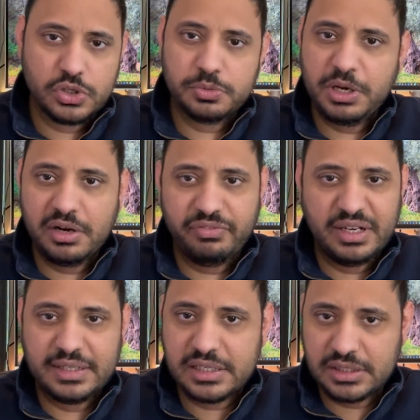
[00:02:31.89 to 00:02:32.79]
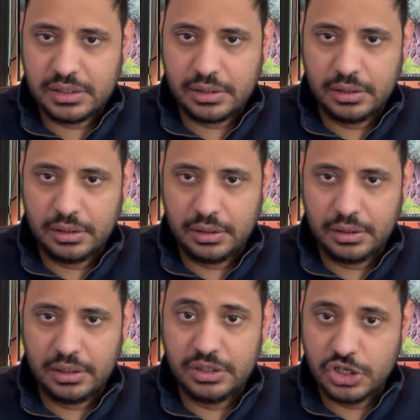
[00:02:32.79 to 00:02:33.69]
So it's been a fantastic
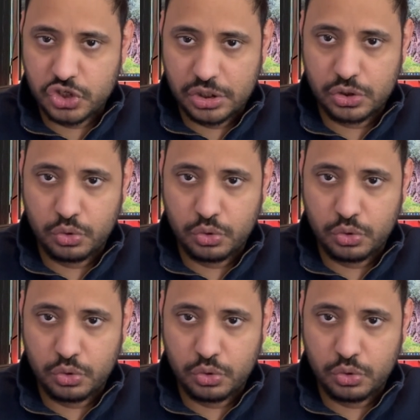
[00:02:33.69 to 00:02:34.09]
uh, addition